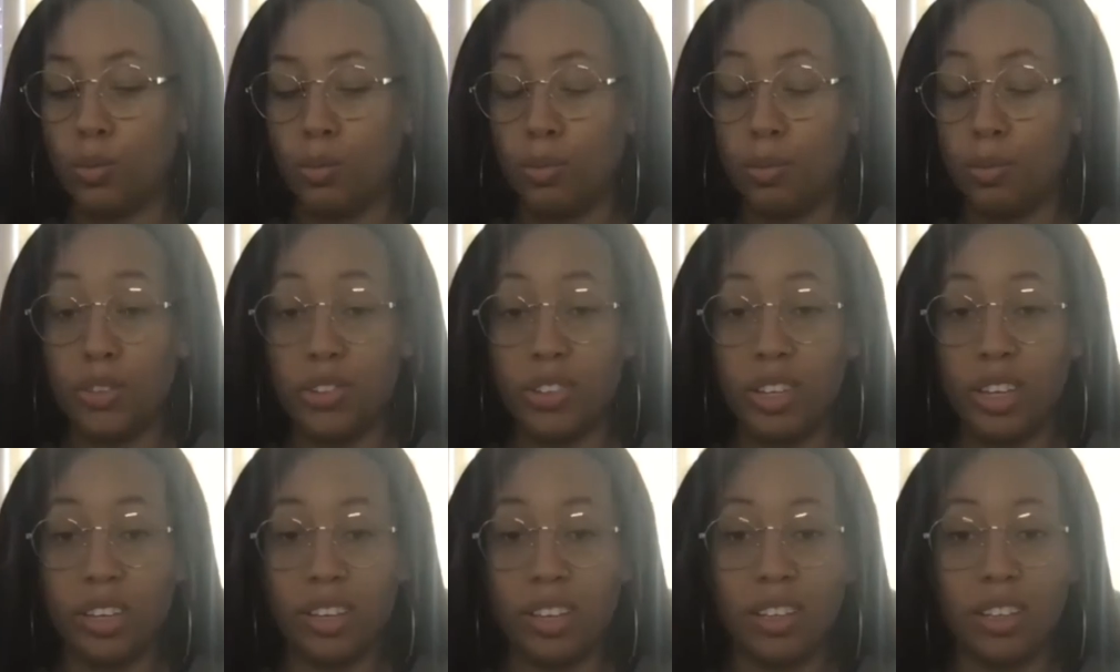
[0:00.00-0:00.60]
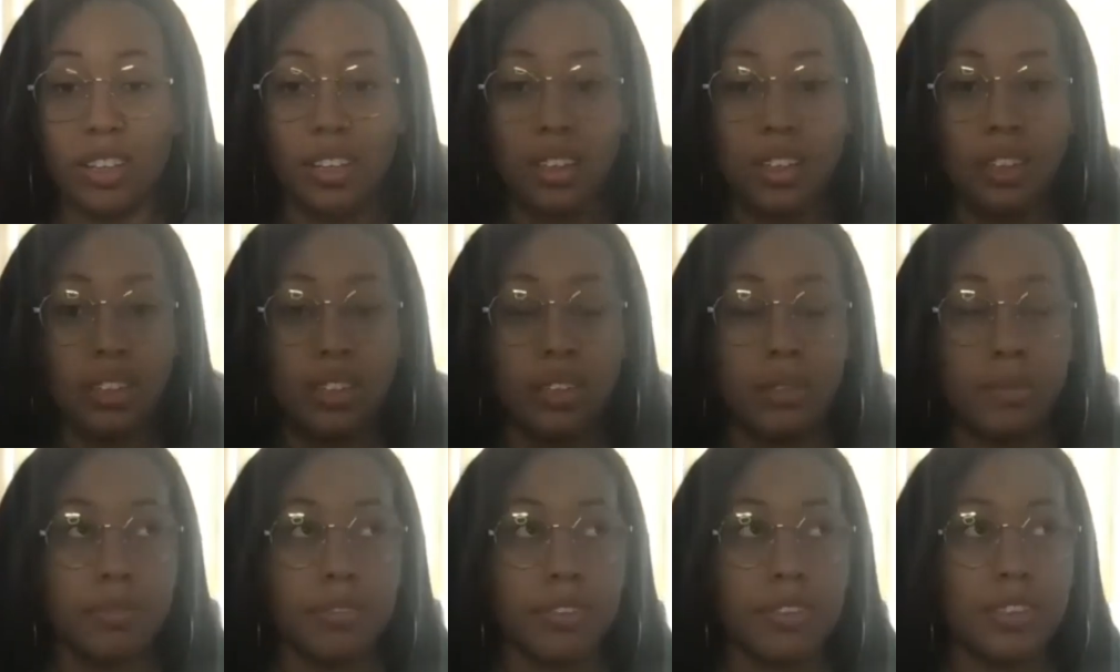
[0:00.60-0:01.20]
music.
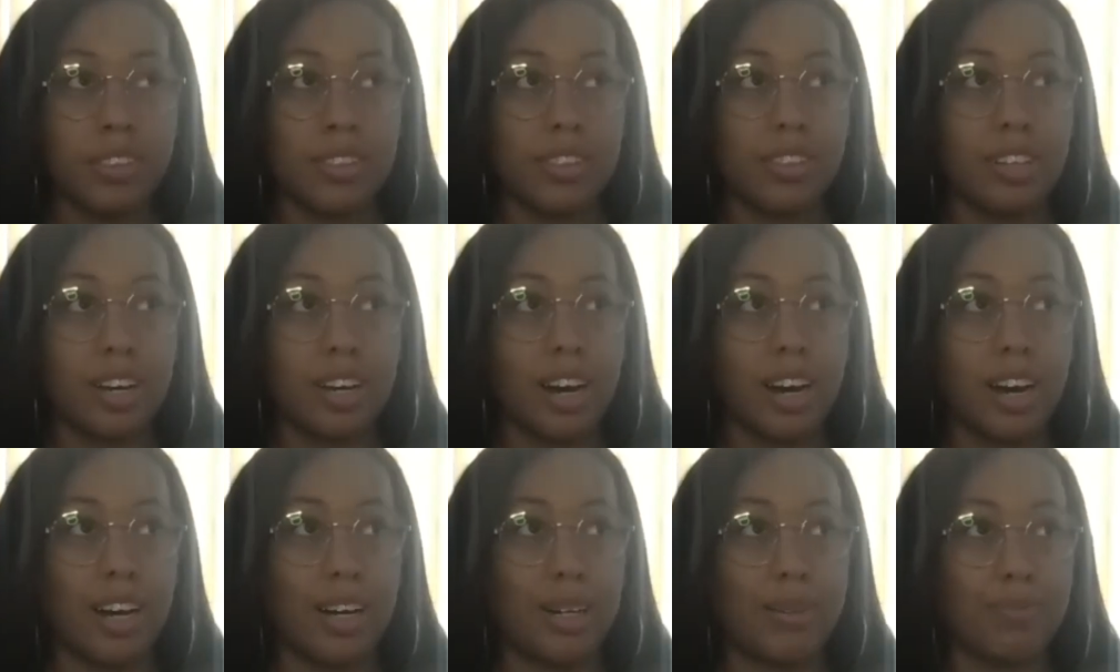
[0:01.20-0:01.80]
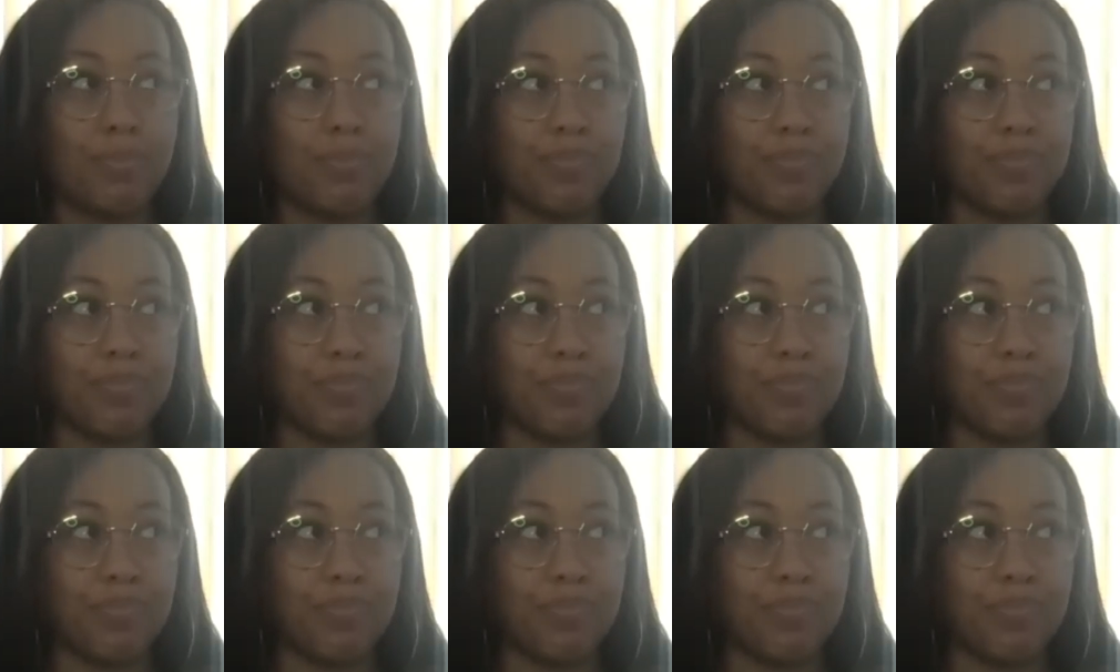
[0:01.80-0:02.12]
Mm-hmm. Um,